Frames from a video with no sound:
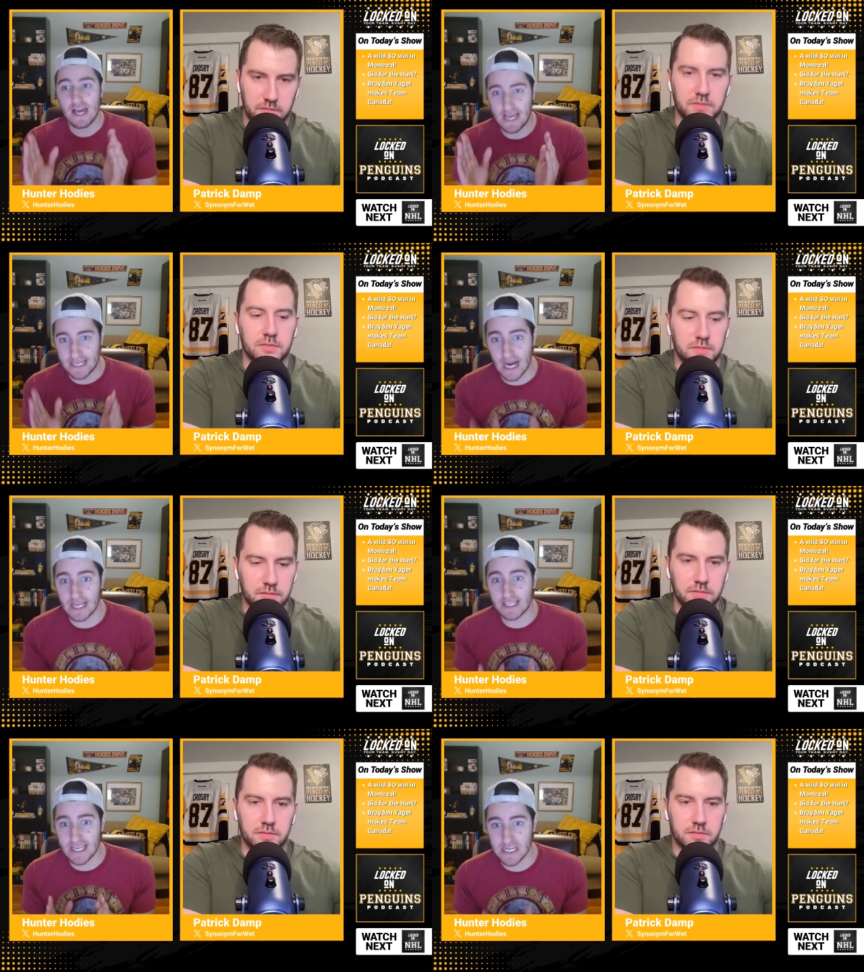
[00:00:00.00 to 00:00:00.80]
Speaker 1: He
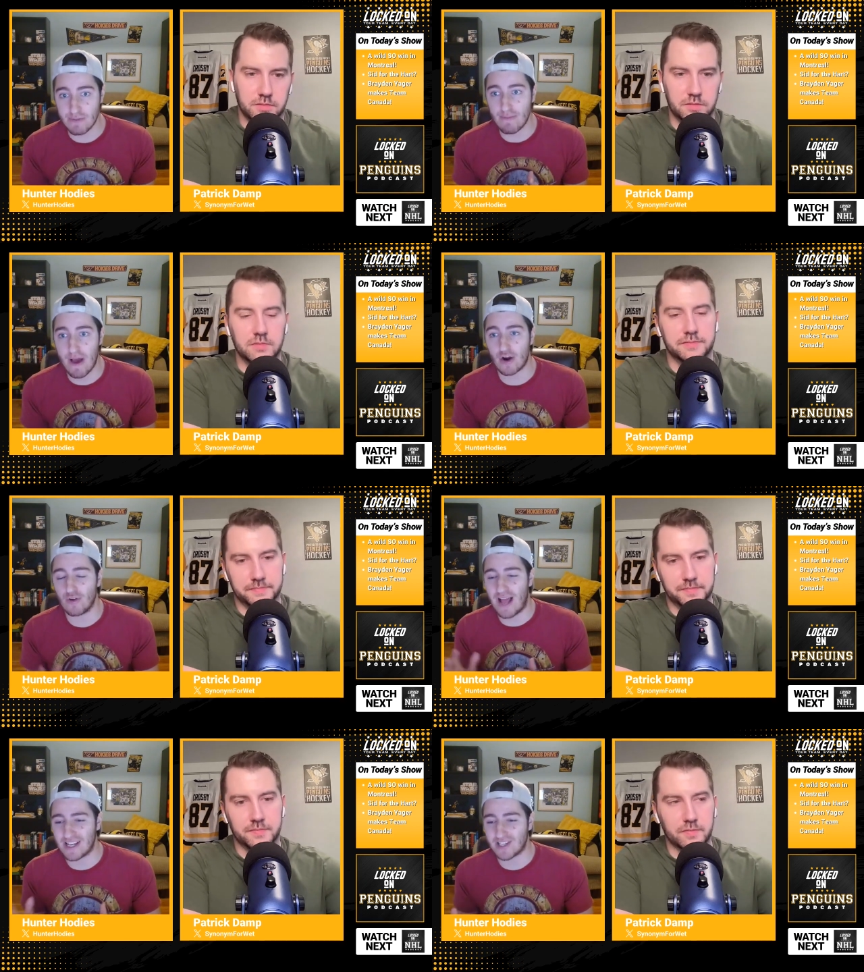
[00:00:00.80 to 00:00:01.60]
does need to be better.
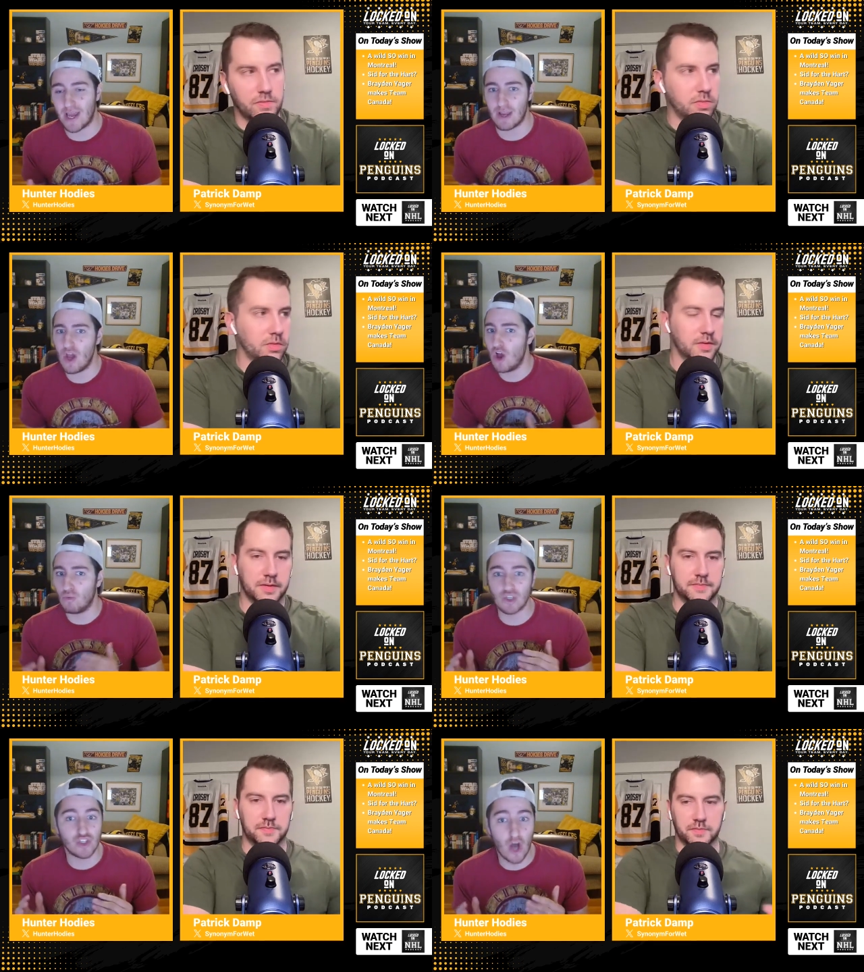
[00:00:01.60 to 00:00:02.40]
Last night
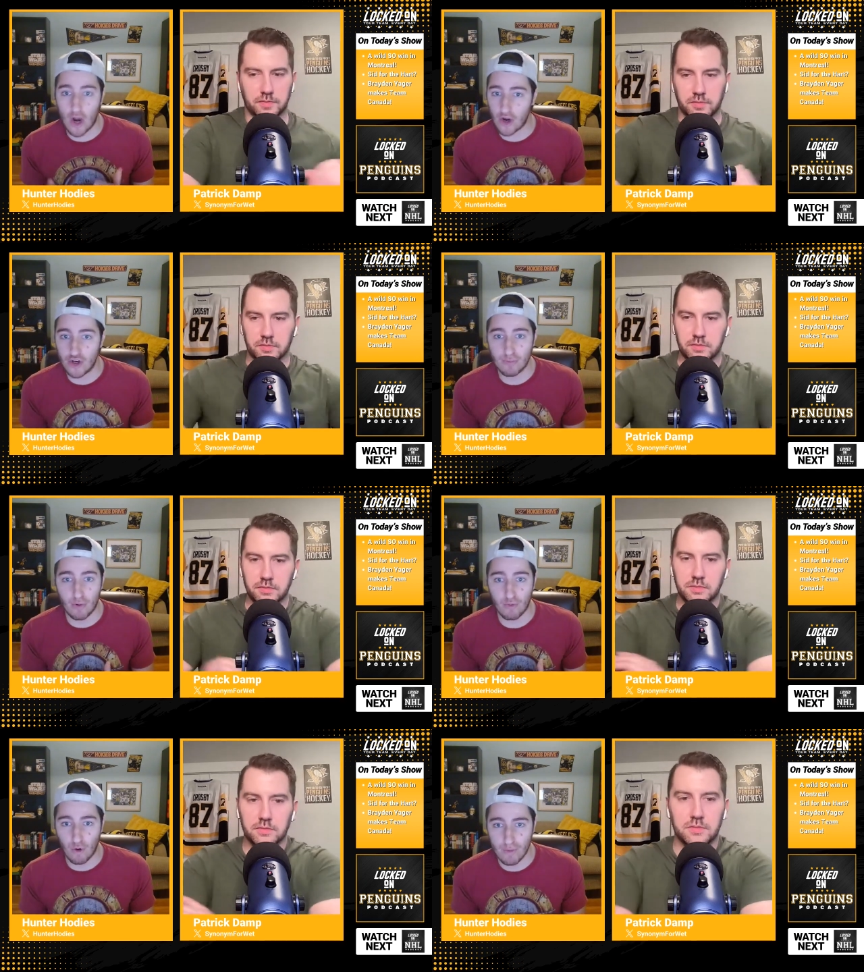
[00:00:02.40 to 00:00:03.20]
was not a good
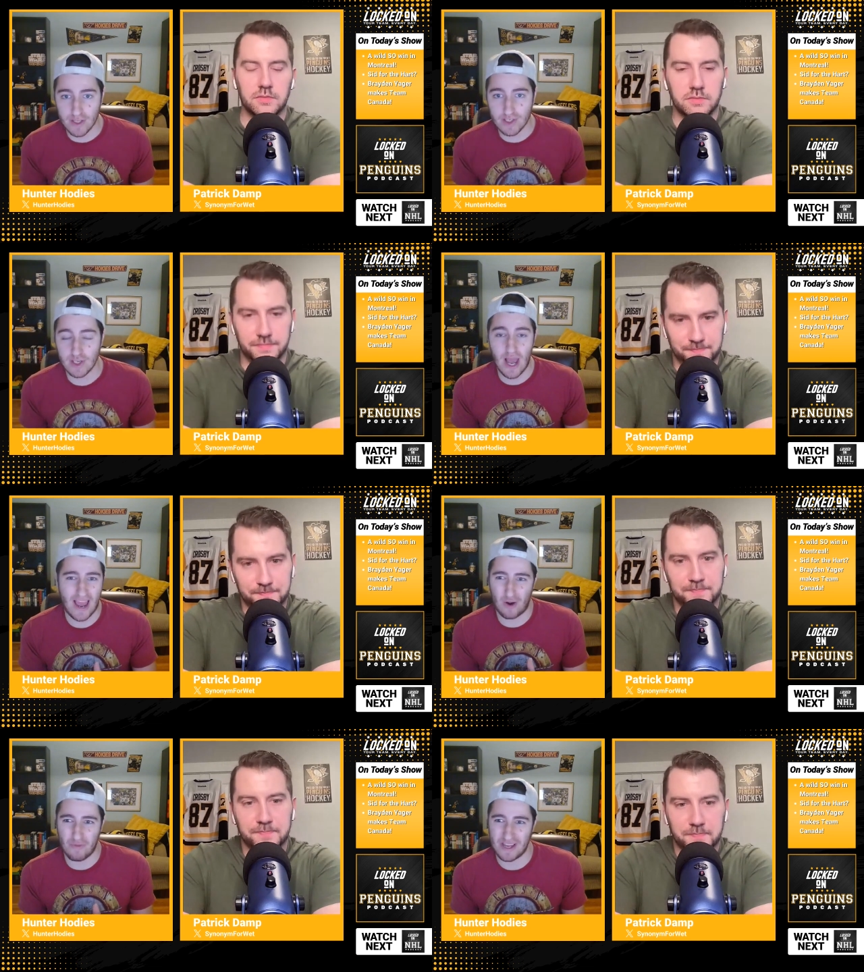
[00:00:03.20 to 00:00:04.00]
performance. I
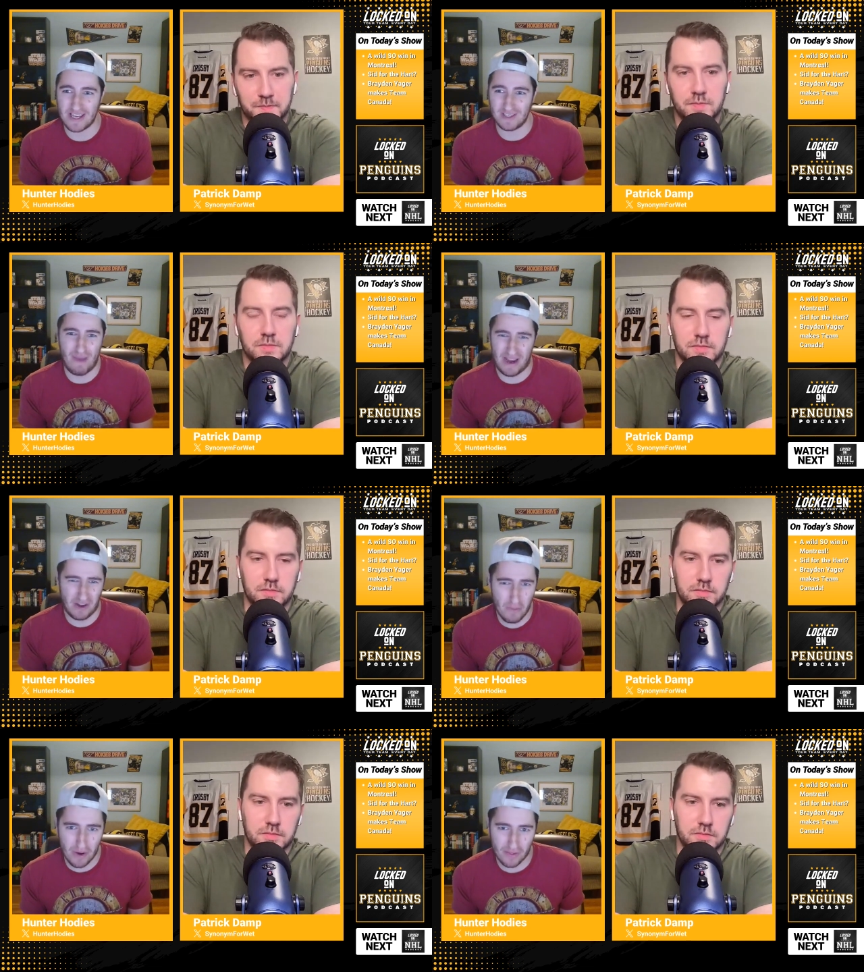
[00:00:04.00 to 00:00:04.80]
don't think he's banged
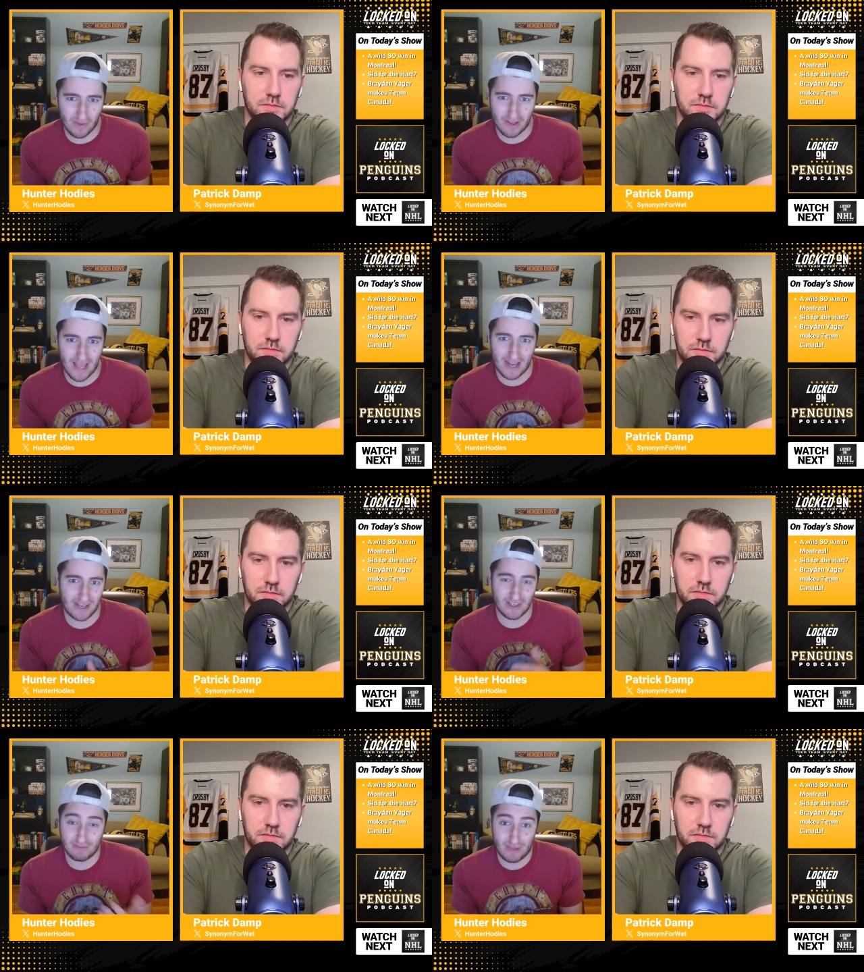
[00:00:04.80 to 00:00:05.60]
up or anything like that. He
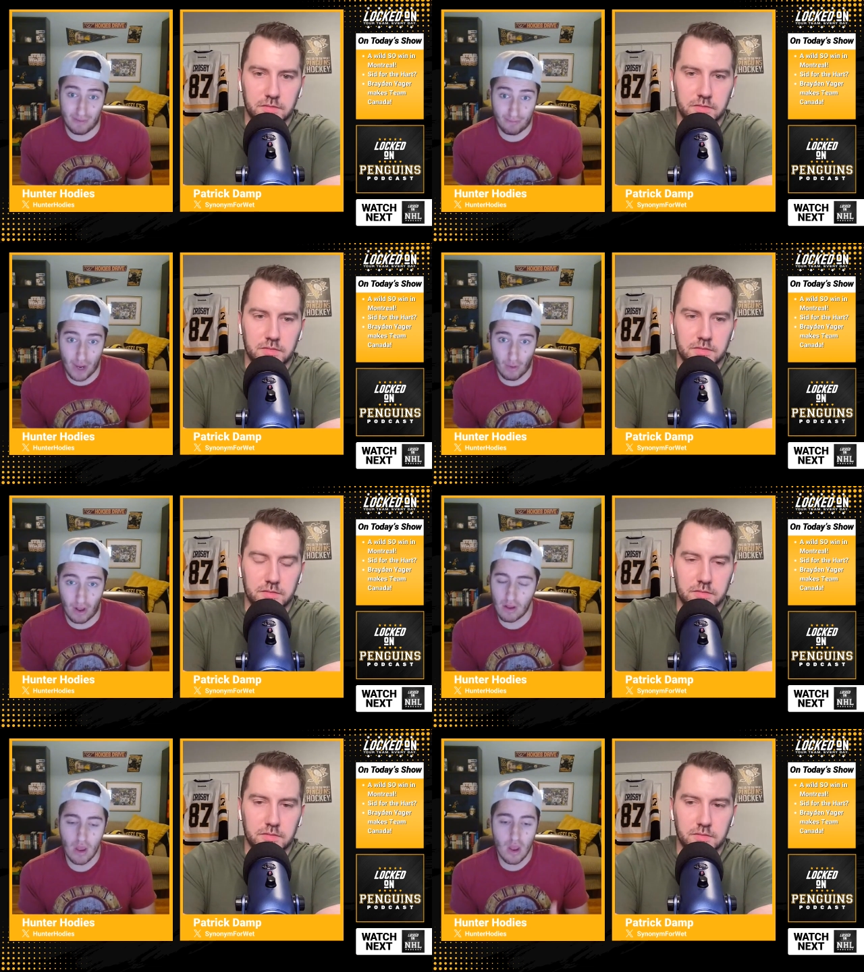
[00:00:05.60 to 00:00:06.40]
just didn't play
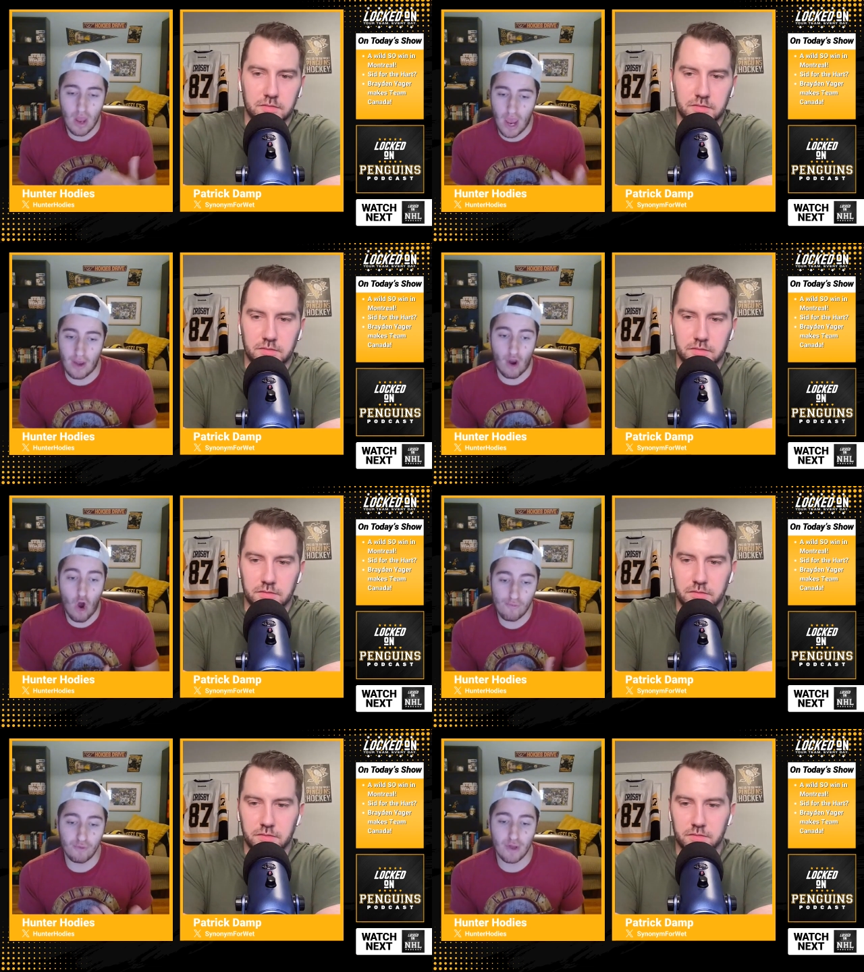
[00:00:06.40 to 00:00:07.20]
well. And
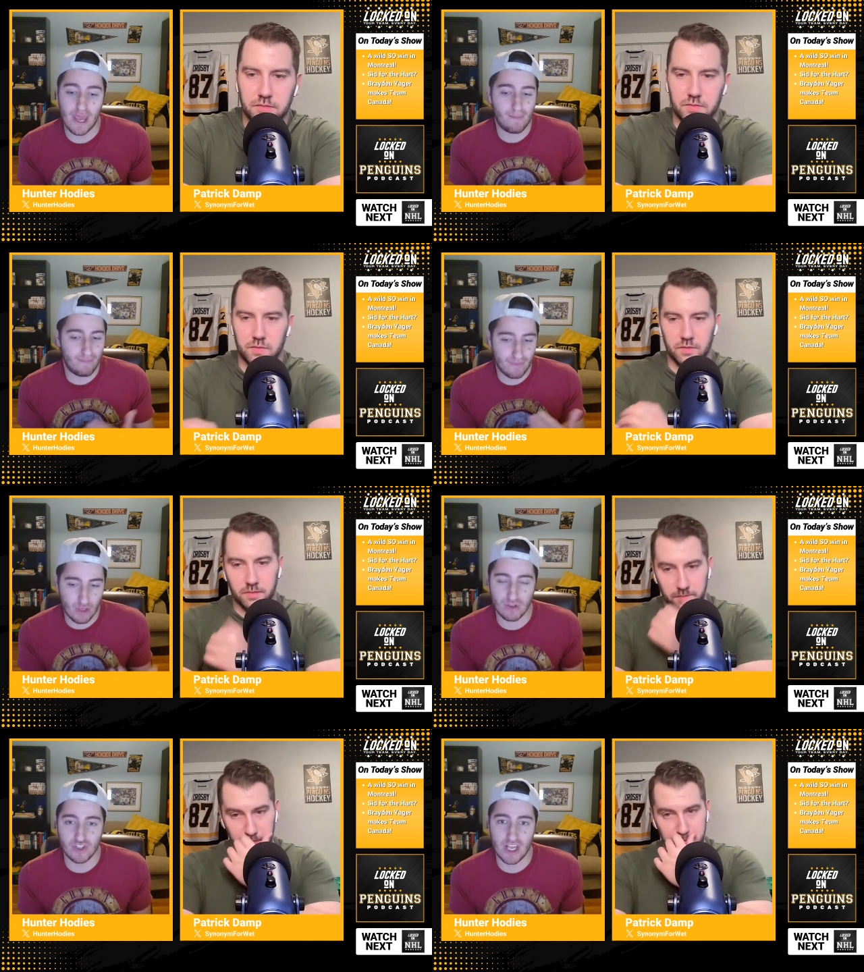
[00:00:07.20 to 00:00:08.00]
hopefully
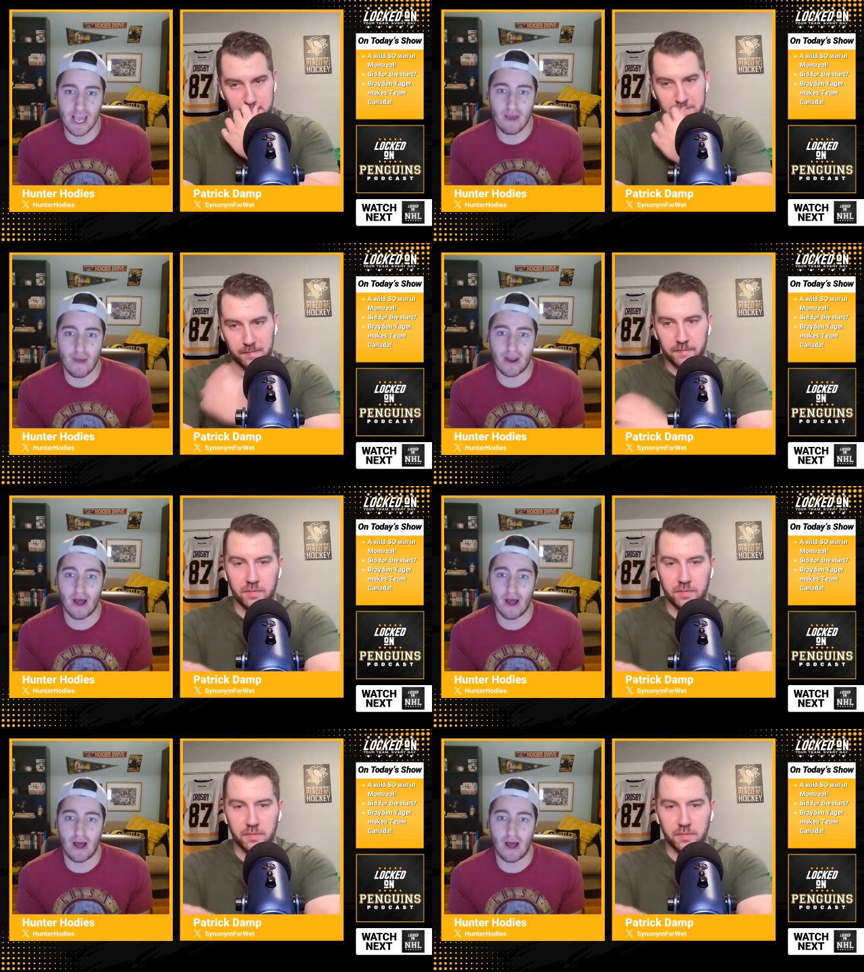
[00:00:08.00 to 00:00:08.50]
you see him at a